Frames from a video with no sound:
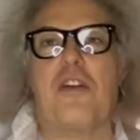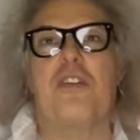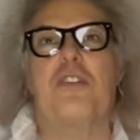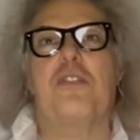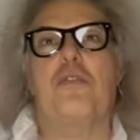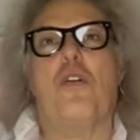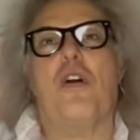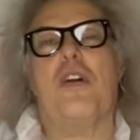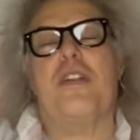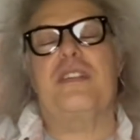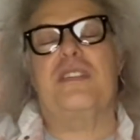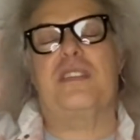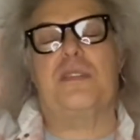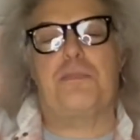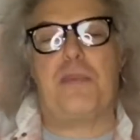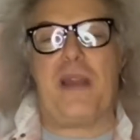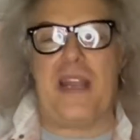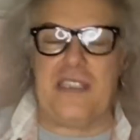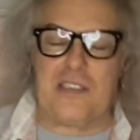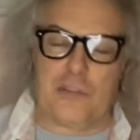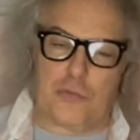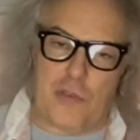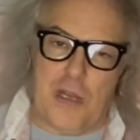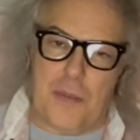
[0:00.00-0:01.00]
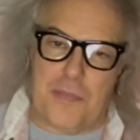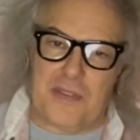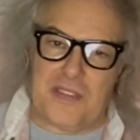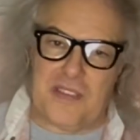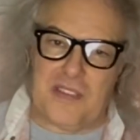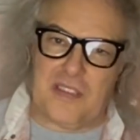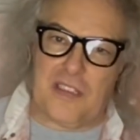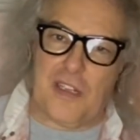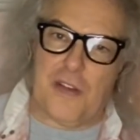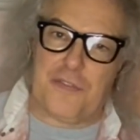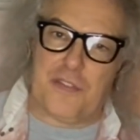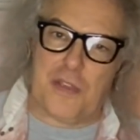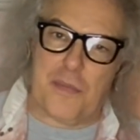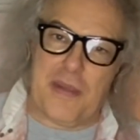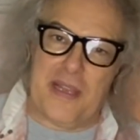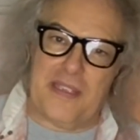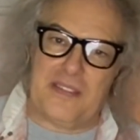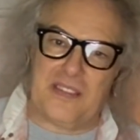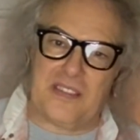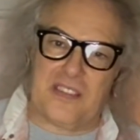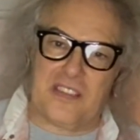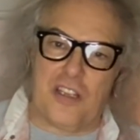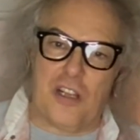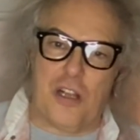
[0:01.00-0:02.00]
into all the space weapon stuff that may
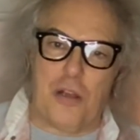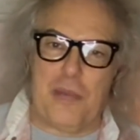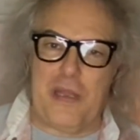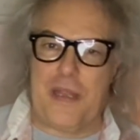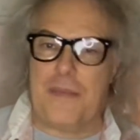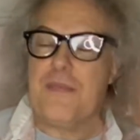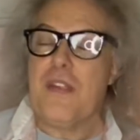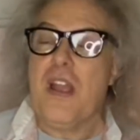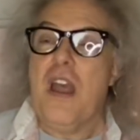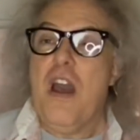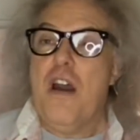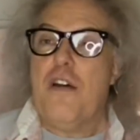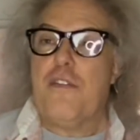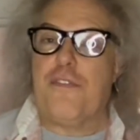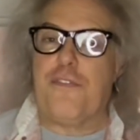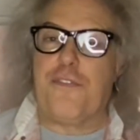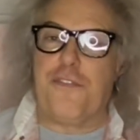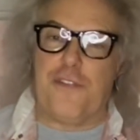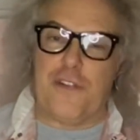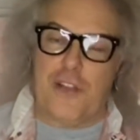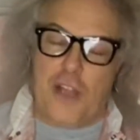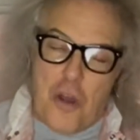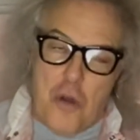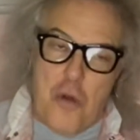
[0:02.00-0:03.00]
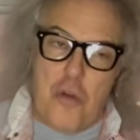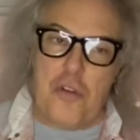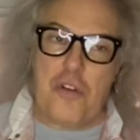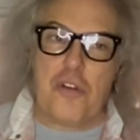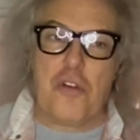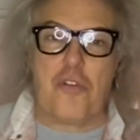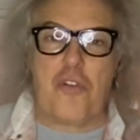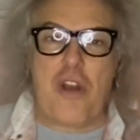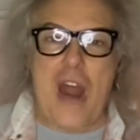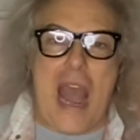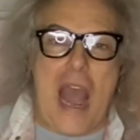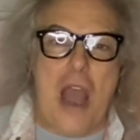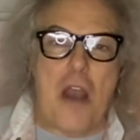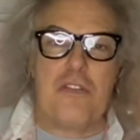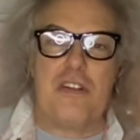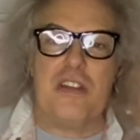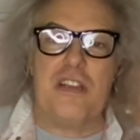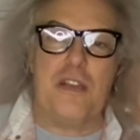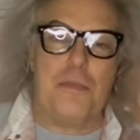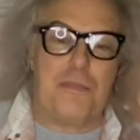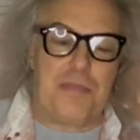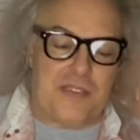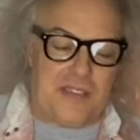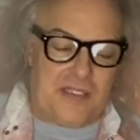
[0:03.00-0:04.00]
still be floating around
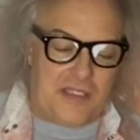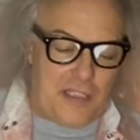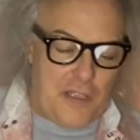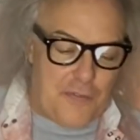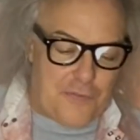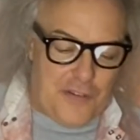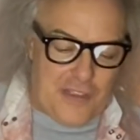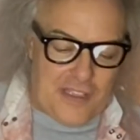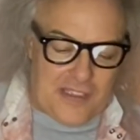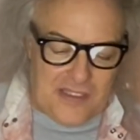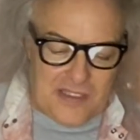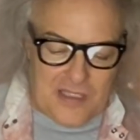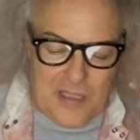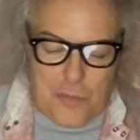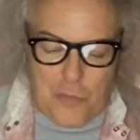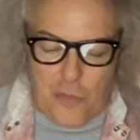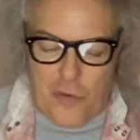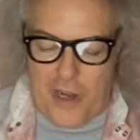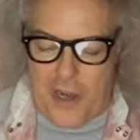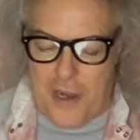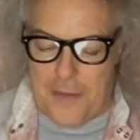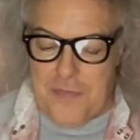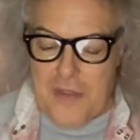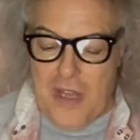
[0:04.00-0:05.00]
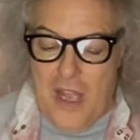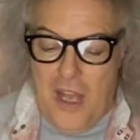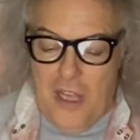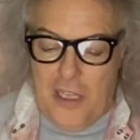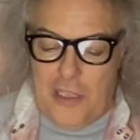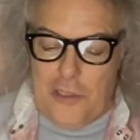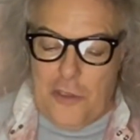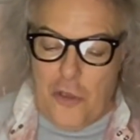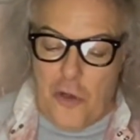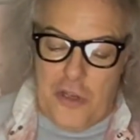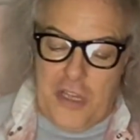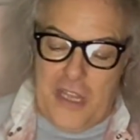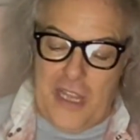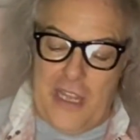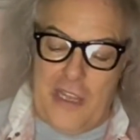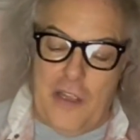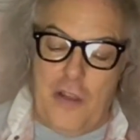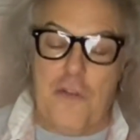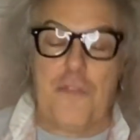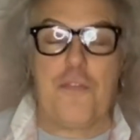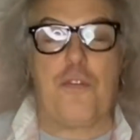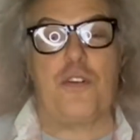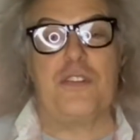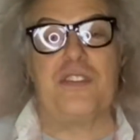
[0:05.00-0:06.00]
in the Pacific somewhere
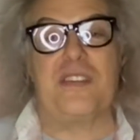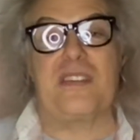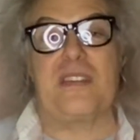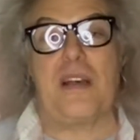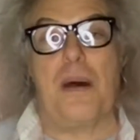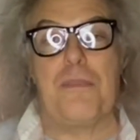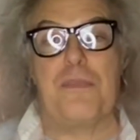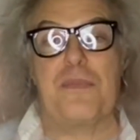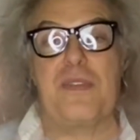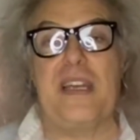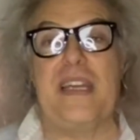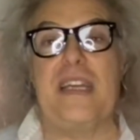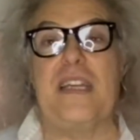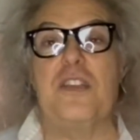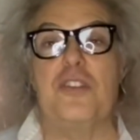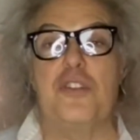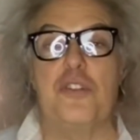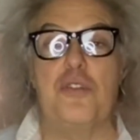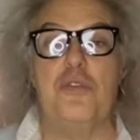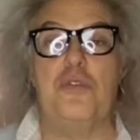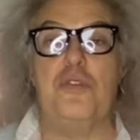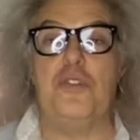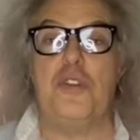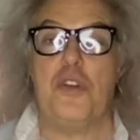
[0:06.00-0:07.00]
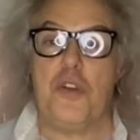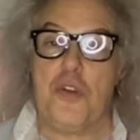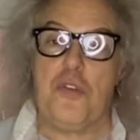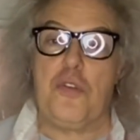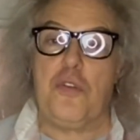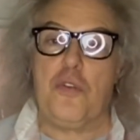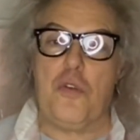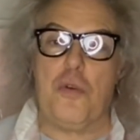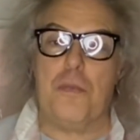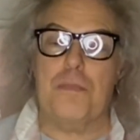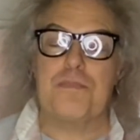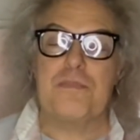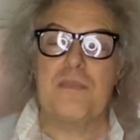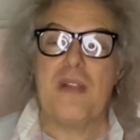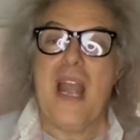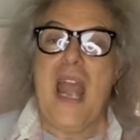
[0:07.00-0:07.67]
looking for something to do.